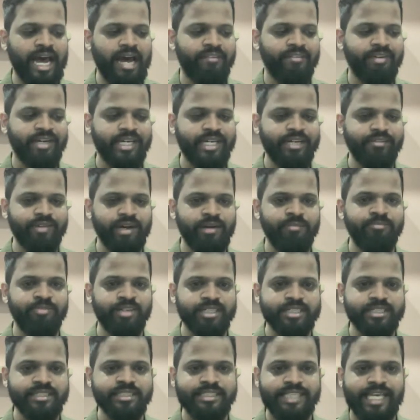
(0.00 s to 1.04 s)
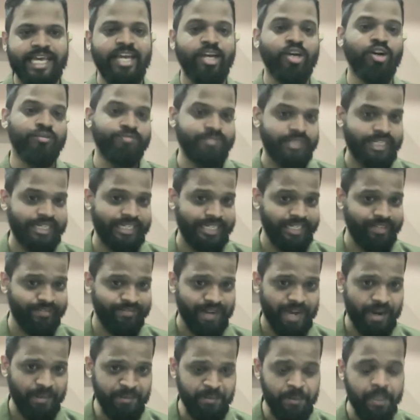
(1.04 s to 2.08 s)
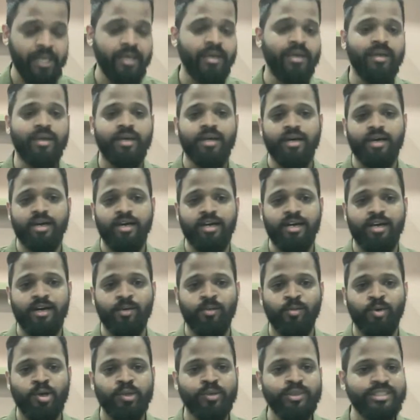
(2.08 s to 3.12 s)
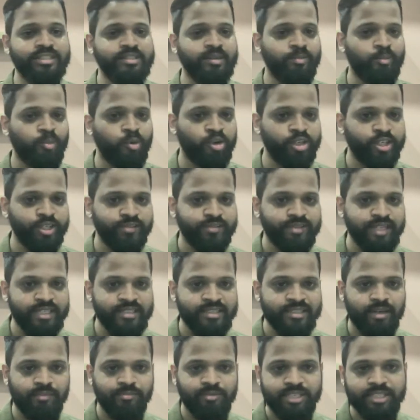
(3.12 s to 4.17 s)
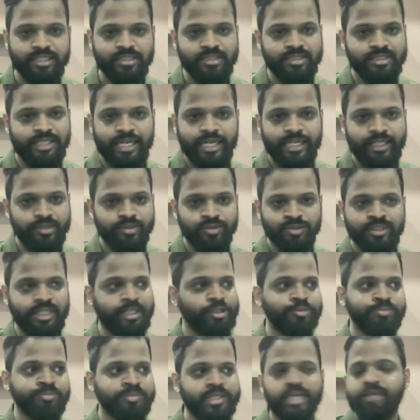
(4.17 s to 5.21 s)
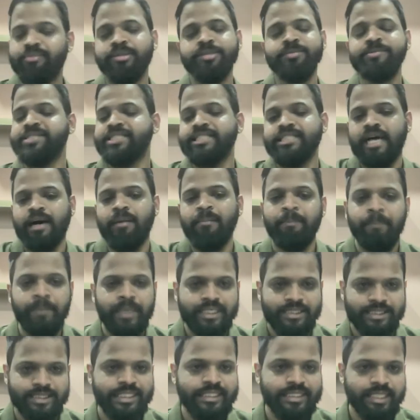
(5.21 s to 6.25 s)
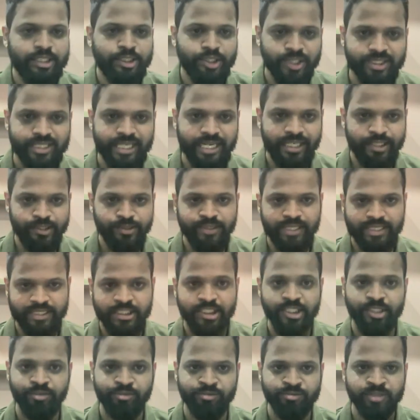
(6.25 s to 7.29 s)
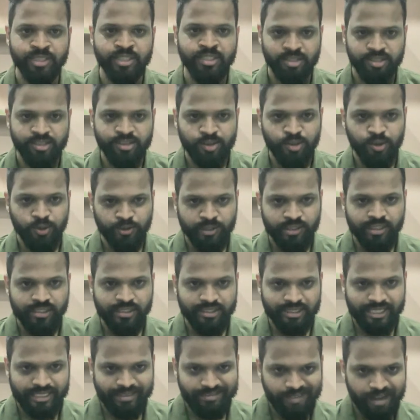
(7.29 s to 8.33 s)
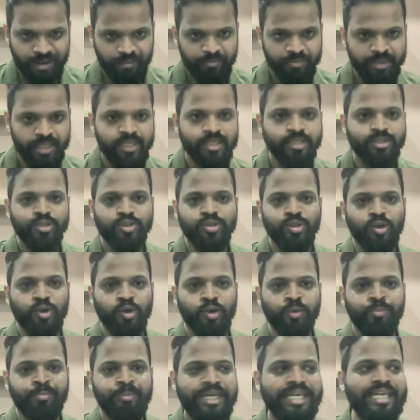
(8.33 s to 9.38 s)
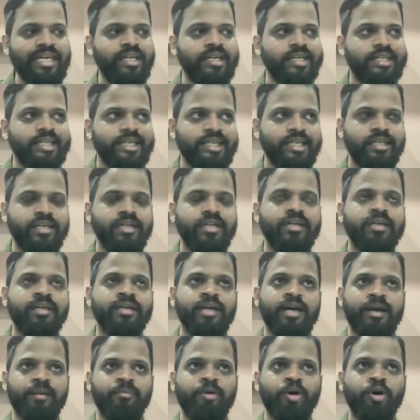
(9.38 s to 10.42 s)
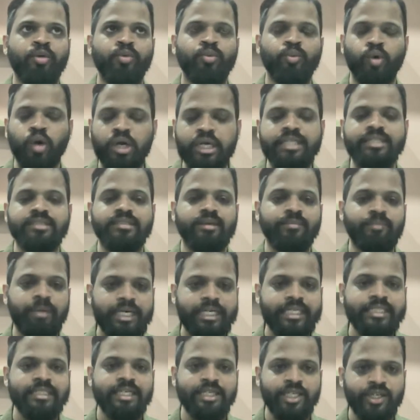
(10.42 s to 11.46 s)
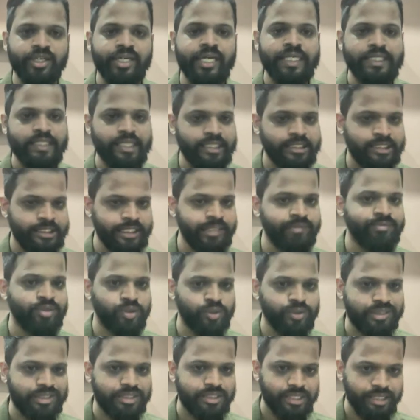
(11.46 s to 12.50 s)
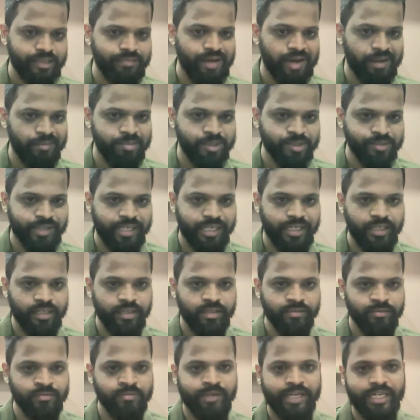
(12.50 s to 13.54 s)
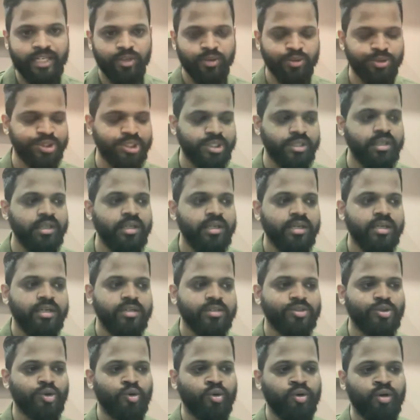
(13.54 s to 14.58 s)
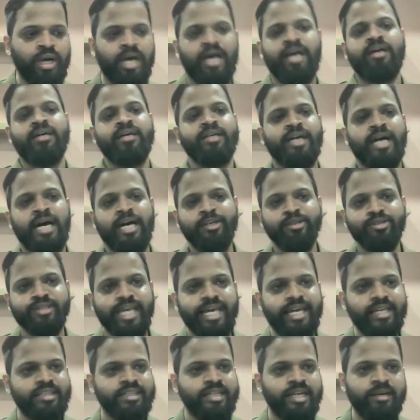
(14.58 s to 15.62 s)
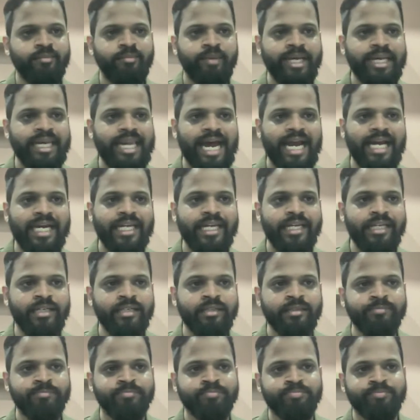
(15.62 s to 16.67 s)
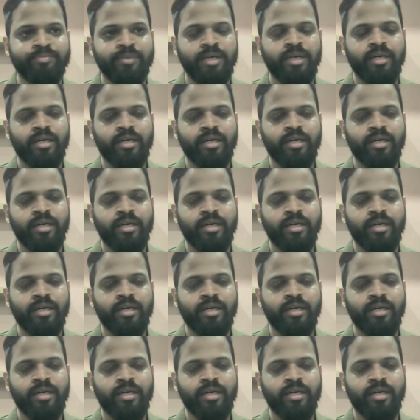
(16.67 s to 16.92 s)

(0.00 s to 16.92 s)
not them for the sake of the revamp. What is the motive that someone is trying to? There must be some metric that you're trying to achieve through this revamp. So being clear about what is the metric that you're trying to achieve through this revamp is very, very crucial. So are you saying that my landing